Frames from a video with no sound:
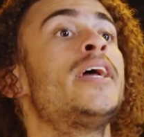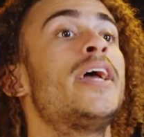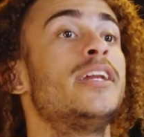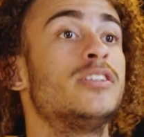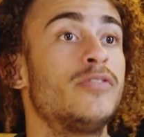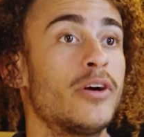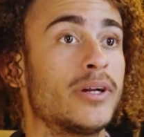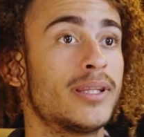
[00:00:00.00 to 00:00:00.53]

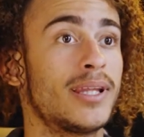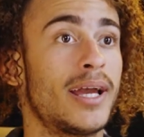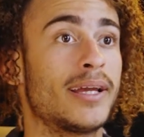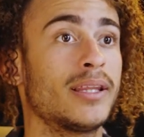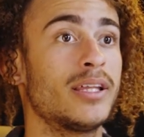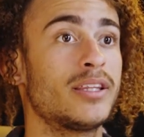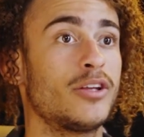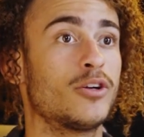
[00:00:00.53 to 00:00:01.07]
it's very
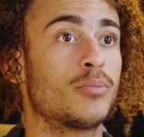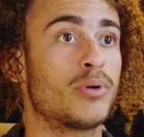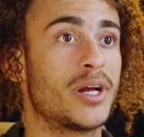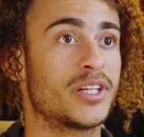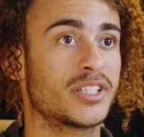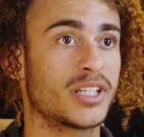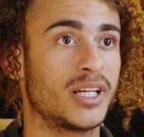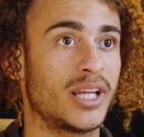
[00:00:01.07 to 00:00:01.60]
likely that your
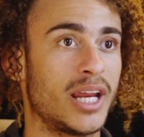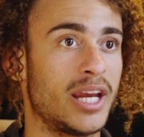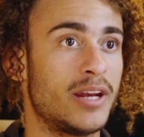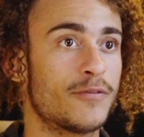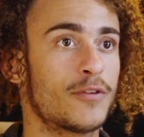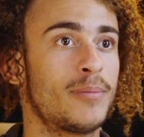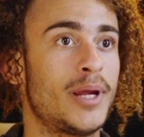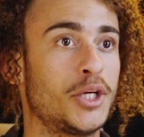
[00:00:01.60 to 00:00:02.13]
brain is going to get
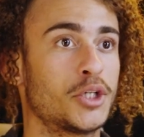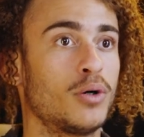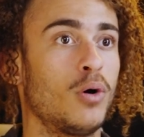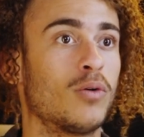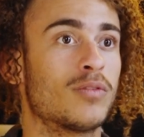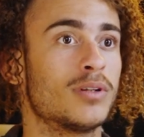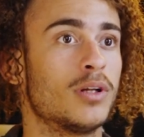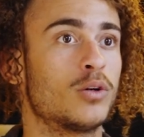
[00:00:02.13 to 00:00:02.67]
information
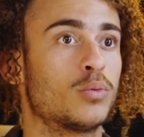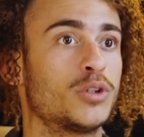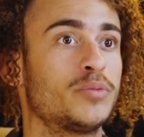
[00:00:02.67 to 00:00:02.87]
overload,